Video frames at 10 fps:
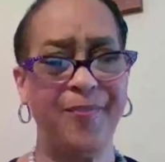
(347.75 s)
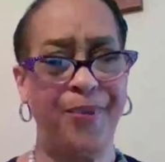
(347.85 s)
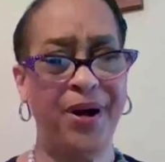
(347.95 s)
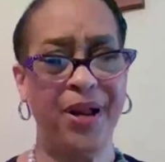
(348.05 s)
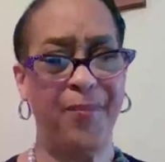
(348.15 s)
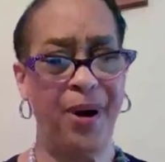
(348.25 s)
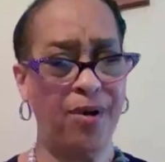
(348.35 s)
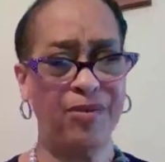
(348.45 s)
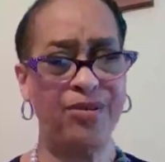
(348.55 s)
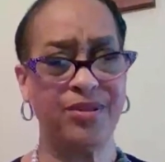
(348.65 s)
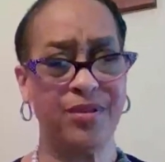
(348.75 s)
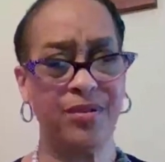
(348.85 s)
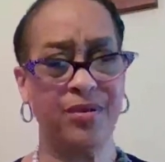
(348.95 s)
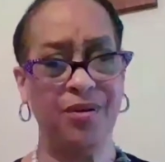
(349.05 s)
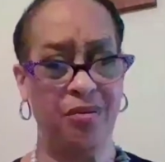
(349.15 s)
put a post
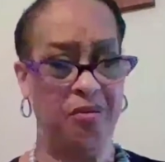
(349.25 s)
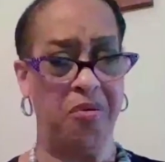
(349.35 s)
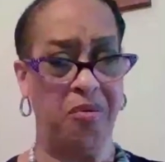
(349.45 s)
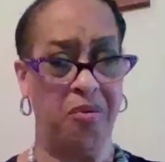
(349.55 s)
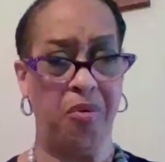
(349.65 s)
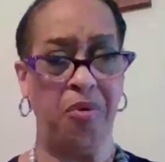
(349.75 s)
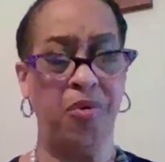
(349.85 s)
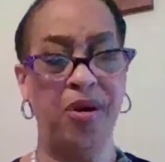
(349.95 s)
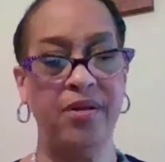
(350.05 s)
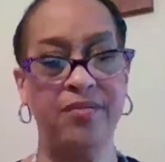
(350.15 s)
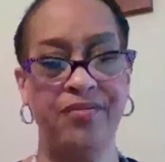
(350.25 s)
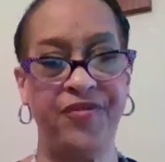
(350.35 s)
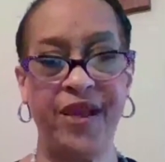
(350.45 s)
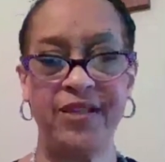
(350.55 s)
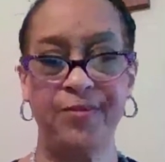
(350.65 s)
on
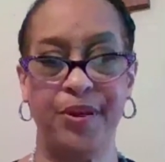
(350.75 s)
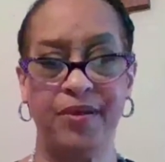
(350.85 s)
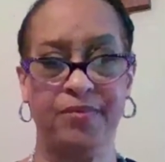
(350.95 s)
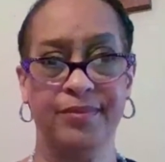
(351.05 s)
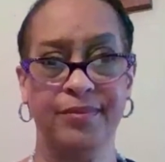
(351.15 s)
Facebook